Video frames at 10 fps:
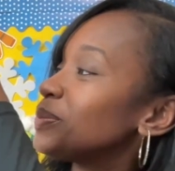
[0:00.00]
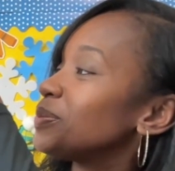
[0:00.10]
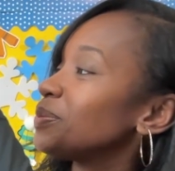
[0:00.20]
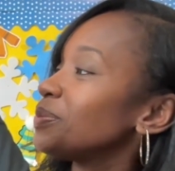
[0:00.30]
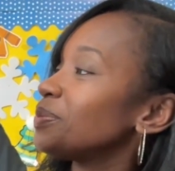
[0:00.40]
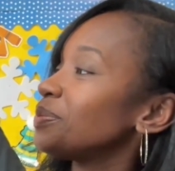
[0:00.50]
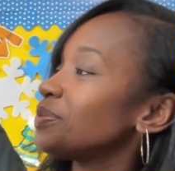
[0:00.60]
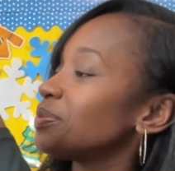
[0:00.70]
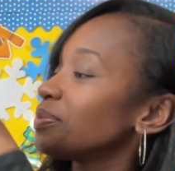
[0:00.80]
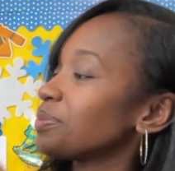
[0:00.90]

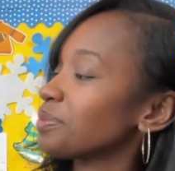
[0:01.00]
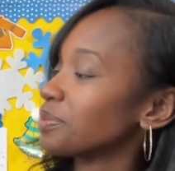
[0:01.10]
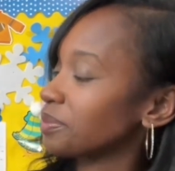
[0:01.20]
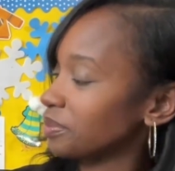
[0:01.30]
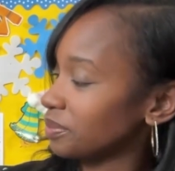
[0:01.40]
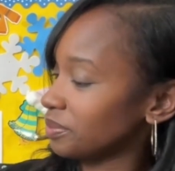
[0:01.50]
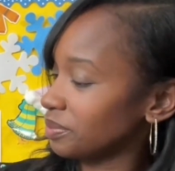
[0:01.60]
(no one is talking)